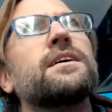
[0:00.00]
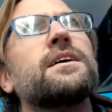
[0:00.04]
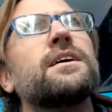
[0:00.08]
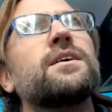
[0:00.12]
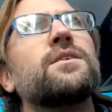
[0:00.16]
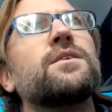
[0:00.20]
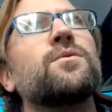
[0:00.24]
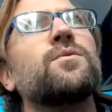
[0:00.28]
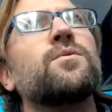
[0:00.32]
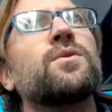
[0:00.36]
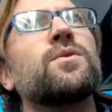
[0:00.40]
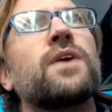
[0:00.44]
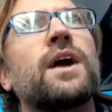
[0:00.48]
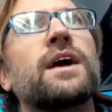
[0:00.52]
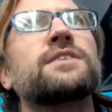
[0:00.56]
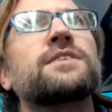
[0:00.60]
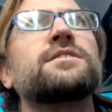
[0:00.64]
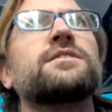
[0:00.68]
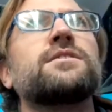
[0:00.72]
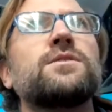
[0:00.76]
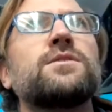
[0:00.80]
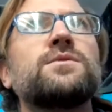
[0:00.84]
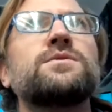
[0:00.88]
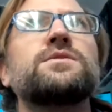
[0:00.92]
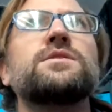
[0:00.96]
we were actually
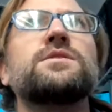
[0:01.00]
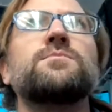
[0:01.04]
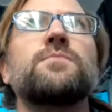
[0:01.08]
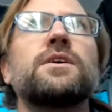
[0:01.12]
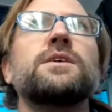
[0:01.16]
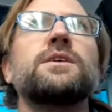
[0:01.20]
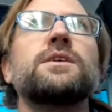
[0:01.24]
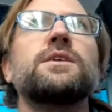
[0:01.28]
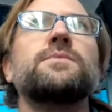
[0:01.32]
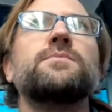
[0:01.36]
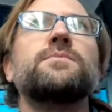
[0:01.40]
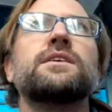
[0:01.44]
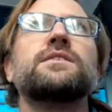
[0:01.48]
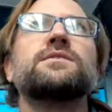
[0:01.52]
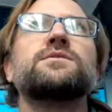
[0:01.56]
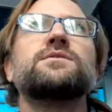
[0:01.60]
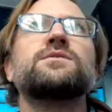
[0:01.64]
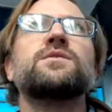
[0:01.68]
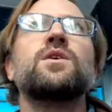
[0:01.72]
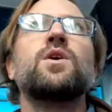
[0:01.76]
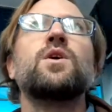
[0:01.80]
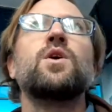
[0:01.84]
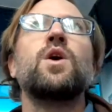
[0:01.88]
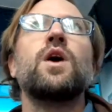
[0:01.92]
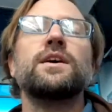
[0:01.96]
losing money because
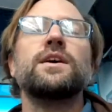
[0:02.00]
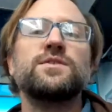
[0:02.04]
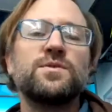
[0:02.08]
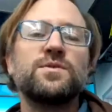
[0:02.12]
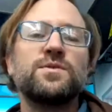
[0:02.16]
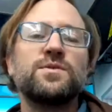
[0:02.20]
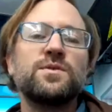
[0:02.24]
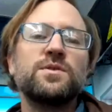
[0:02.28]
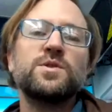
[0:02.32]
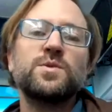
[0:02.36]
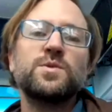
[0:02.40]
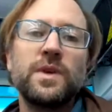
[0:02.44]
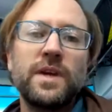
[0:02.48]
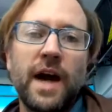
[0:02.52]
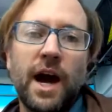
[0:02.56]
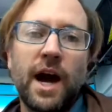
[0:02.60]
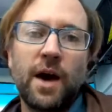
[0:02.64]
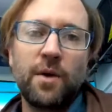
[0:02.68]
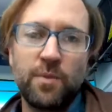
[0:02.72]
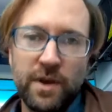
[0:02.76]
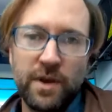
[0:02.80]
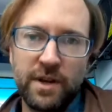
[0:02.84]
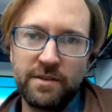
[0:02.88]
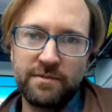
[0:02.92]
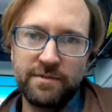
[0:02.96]
as soon as we got
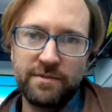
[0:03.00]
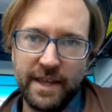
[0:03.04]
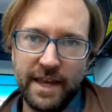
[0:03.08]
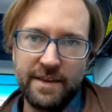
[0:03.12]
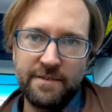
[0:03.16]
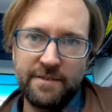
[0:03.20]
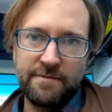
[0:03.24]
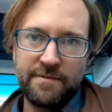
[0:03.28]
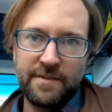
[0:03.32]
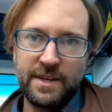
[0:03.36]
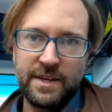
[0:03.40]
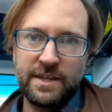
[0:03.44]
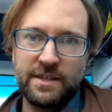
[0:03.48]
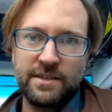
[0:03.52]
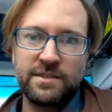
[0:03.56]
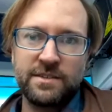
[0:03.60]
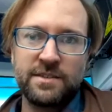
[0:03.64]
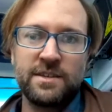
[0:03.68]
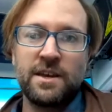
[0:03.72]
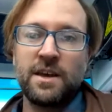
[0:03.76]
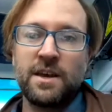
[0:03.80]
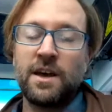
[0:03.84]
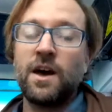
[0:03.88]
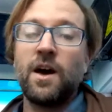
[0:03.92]
rid of late fees,